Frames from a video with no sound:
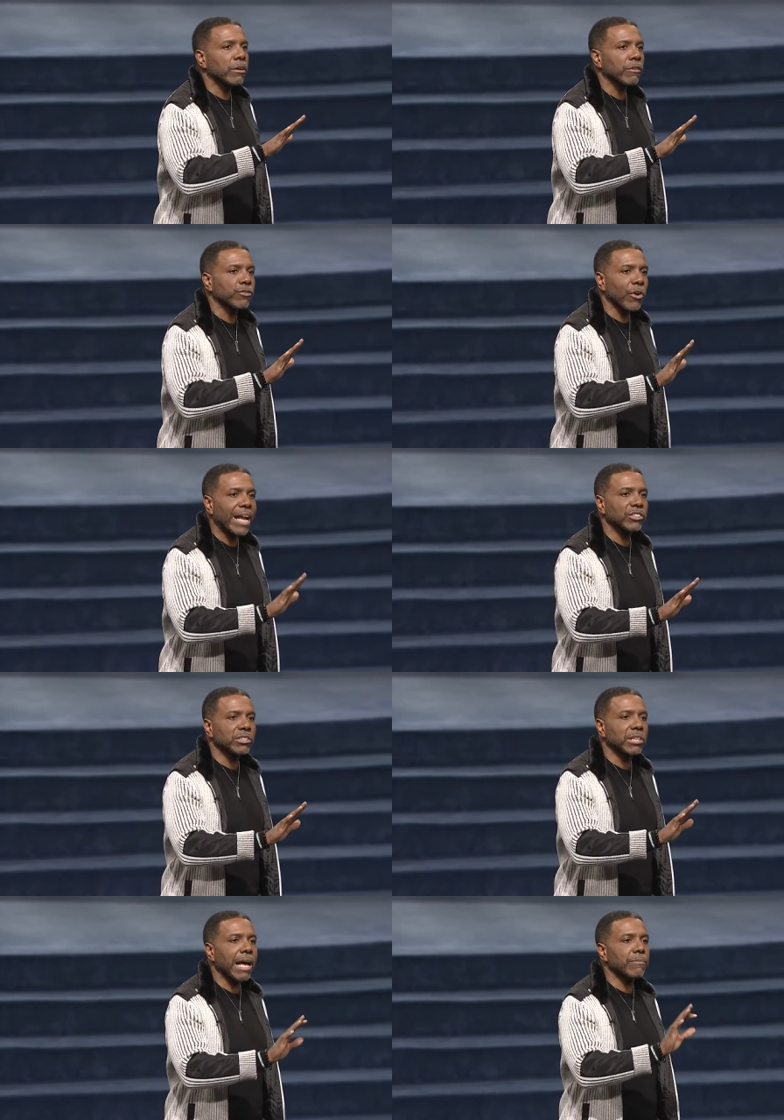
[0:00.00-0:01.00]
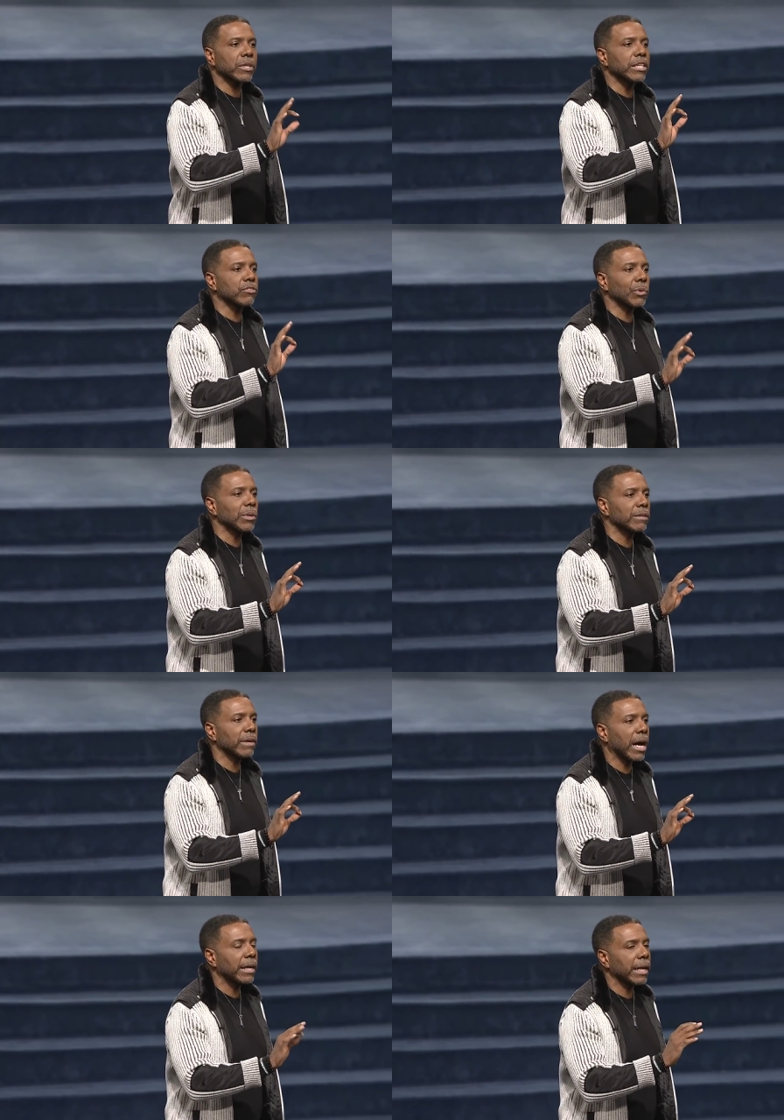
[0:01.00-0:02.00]
uh, tragic times, it's the will of
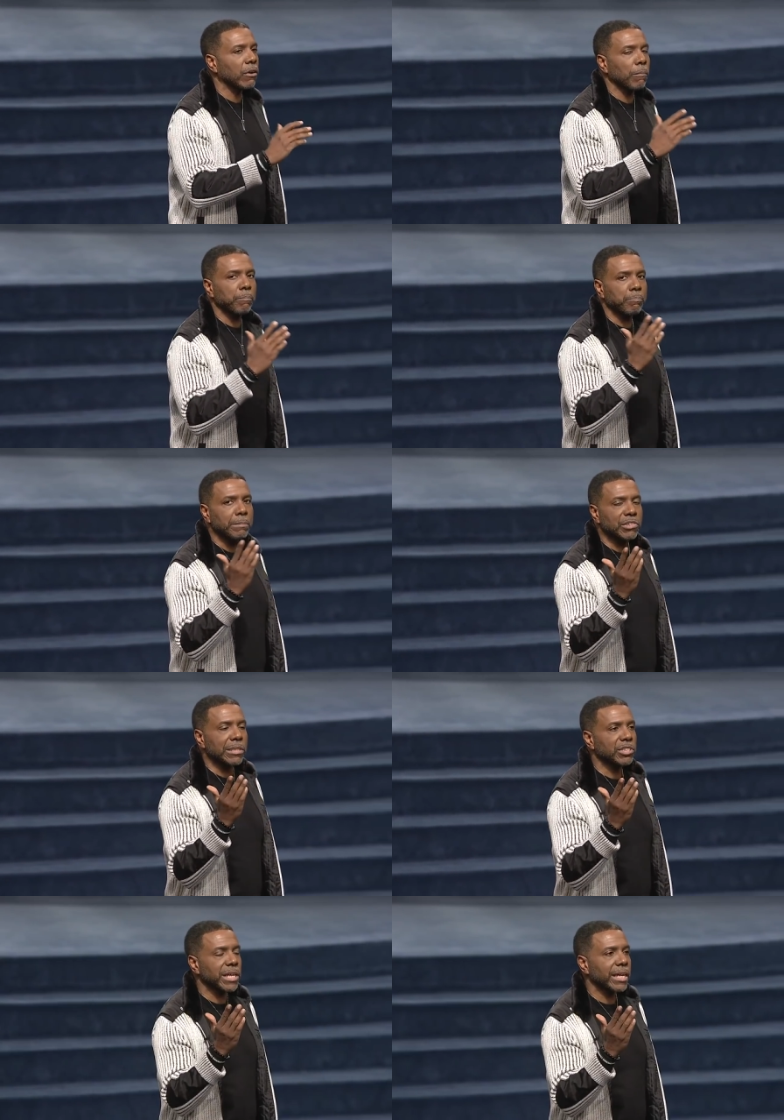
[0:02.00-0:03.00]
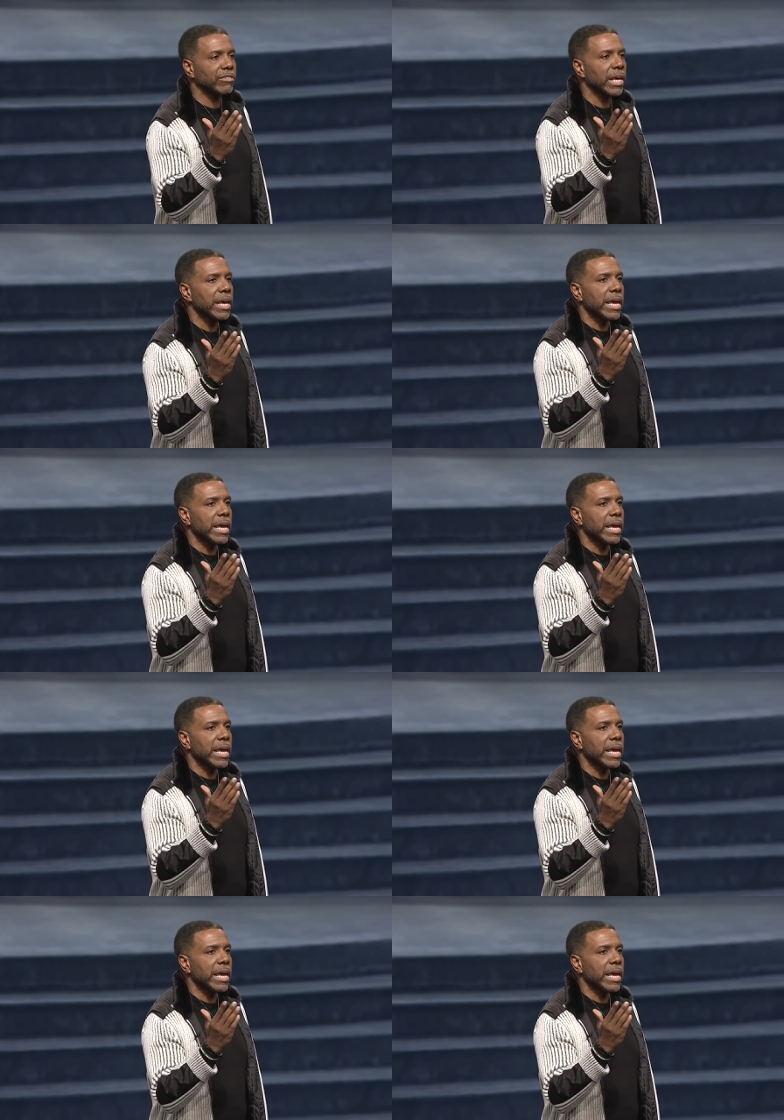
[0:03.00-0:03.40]
God. Now, don't misunderstand this.